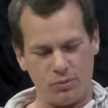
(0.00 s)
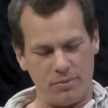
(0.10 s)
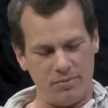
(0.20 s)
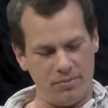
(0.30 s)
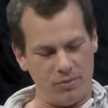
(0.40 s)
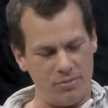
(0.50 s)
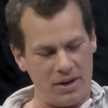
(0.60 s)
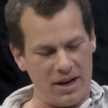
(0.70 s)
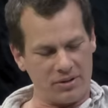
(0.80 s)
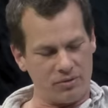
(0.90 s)
is we've, we've
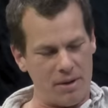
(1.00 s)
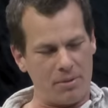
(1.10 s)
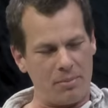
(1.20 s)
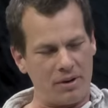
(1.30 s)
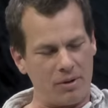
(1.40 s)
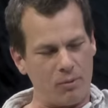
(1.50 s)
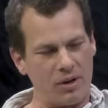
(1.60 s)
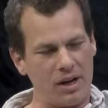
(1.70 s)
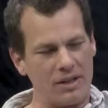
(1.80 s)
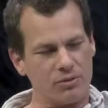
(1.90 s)
been asked to wrap it up. I got
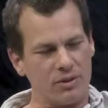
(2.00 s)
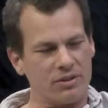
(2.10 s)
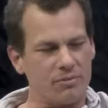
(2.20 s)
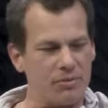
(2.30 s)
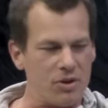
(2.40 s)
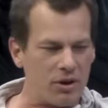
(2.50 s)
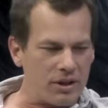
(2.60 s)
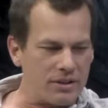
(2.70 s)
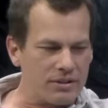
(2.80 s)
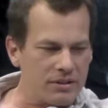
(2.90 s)
one last question from the
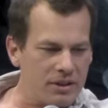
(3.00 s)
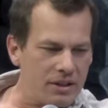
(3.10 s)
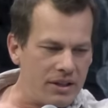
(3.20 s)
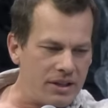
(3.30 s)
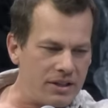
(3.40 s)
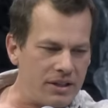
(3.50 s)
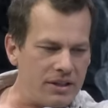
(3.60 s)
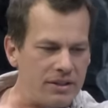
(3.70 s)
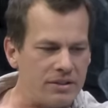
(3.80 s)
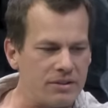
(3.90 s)
audience. It
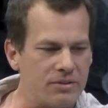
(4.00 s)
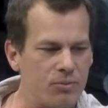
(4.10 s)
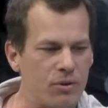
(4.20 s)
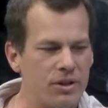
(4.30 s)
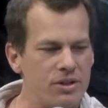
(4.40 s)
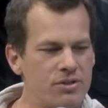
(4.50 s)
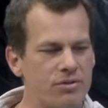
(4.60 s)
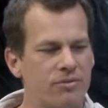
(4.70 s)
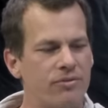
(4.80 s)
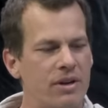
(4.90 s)
is, what is
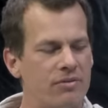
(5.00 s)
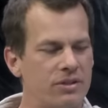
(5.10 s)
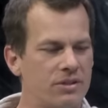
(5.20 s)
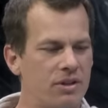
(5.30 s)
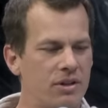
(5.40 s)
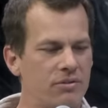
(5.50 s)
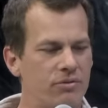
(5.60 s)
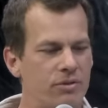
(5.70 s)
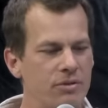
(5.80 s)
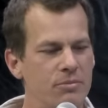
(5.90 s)
your favorite song
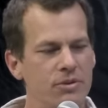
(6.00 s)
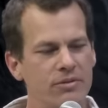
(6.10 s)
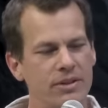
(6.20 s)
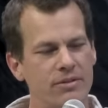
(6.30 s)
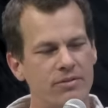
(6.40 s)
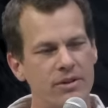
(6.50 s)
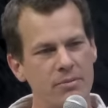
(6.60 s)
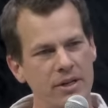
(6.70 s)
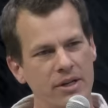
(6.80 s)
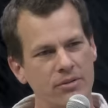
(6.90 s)
from the movie Three
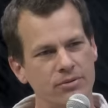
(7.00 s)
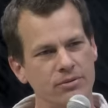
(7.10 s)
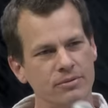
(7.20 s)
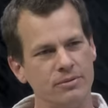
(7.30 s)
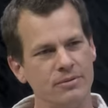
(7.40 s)
Amigos?